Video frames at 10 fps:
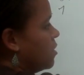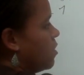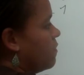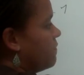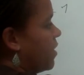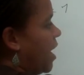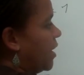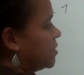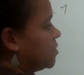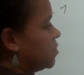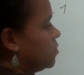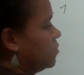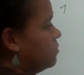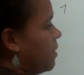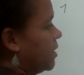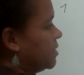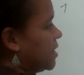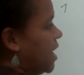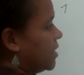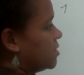over x2 minus
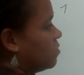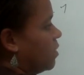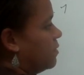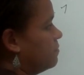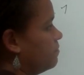x1.